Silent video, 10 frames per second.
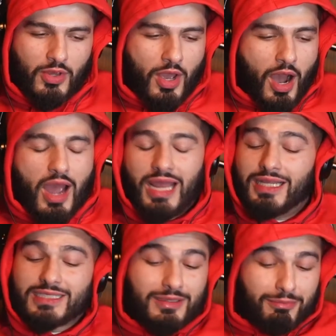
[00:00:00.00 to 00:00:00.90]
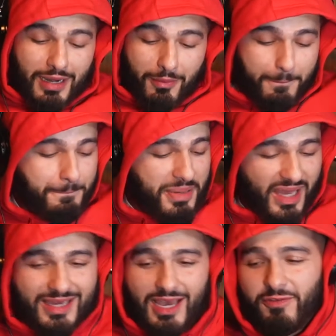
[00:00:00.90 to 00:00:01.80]
All right, listen, man, I'm
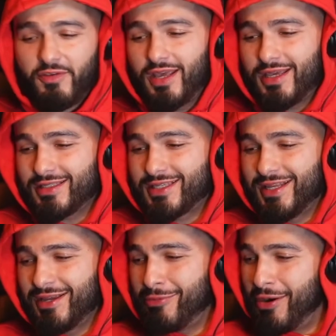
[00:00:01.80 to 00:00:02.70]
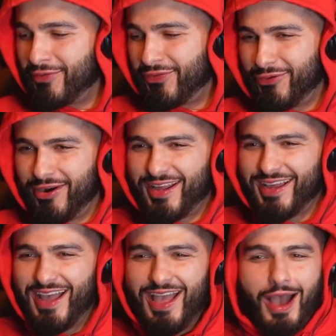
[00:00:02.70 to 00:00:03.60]
bare caffeinated today, bro.
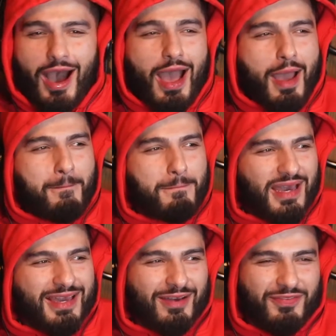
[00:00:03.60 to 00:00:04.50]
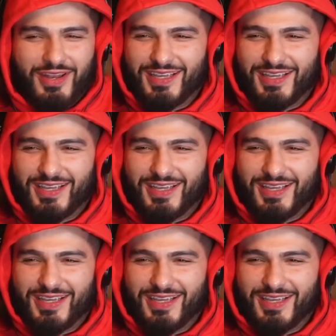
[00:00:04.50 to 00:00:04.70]
I am bare caffeinated